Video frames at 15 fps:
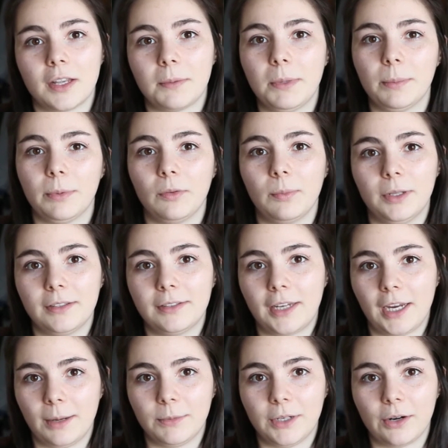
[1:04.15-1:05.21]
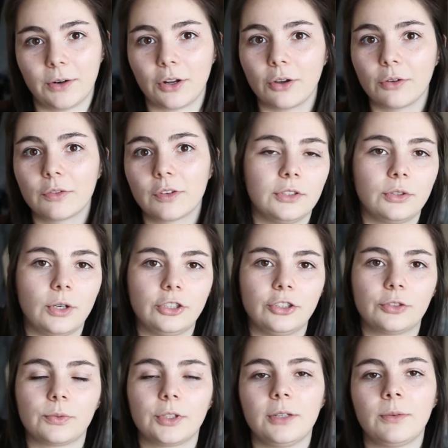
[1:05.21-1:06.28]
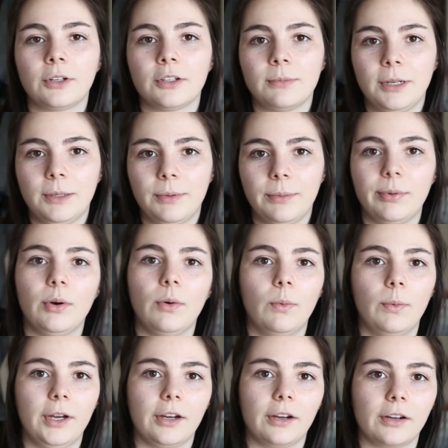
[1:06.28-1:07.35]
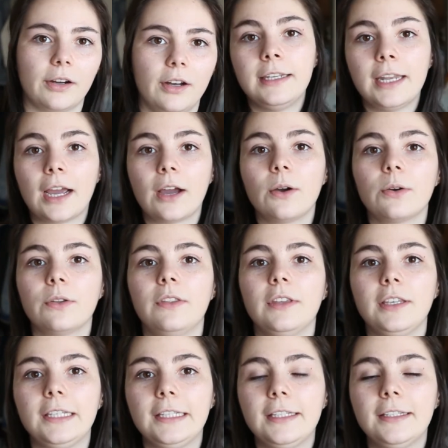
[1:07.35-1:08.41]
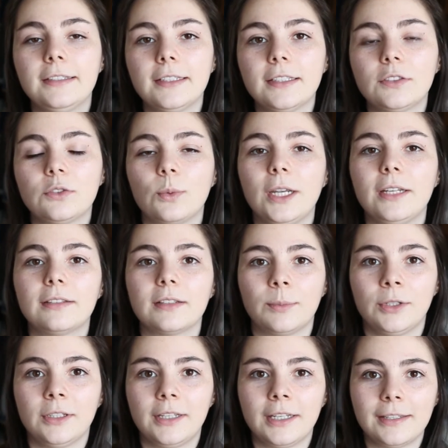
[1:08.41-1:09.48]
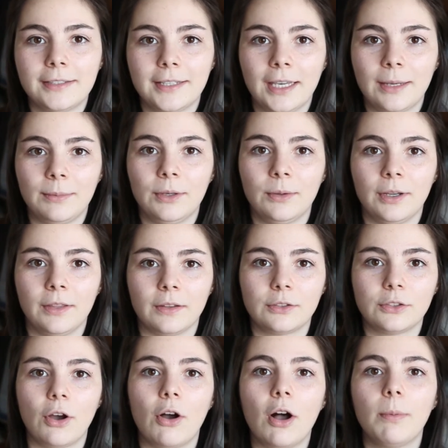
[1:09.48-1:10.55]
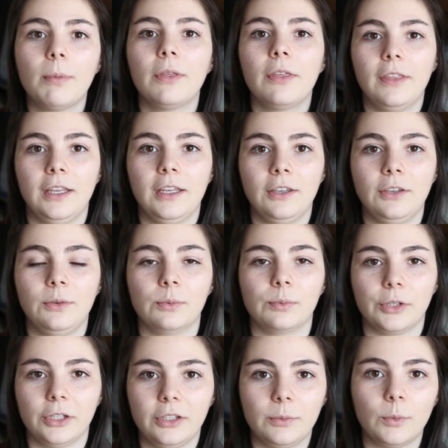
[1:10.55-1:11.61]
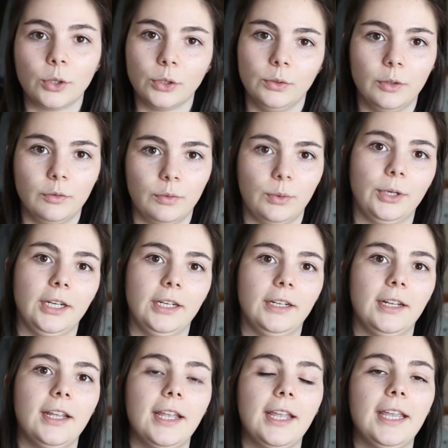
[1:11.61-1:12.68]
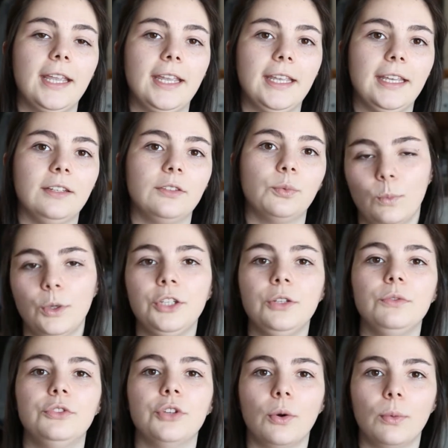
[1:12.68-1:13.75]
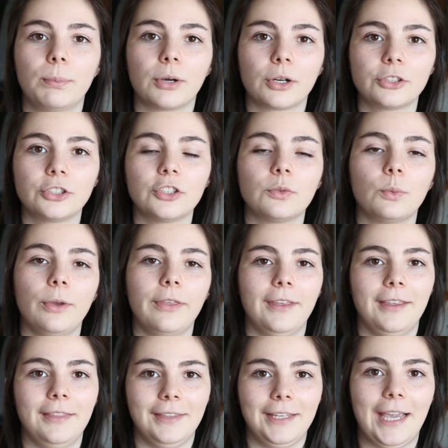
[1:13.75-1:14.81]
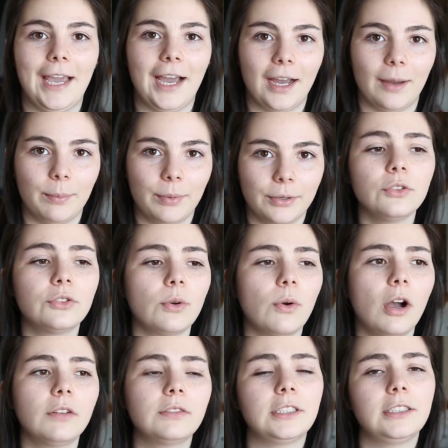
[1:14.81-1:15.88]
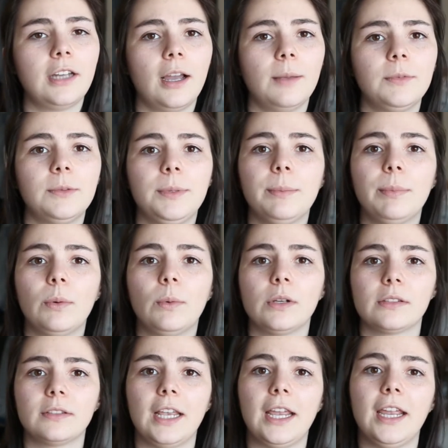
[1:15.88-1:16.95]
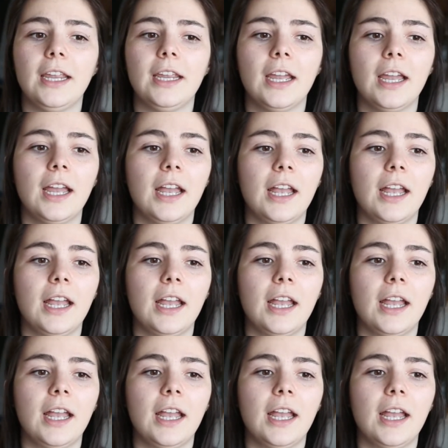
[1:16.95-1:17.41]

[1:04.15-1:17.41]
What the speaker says: that people have been scammed out of. So I just really wanted to make people aware. Now, the easiest way someone can scam you, and the top thing you really want to avoid, is when you don't purchase within the app. So oftentimes people will say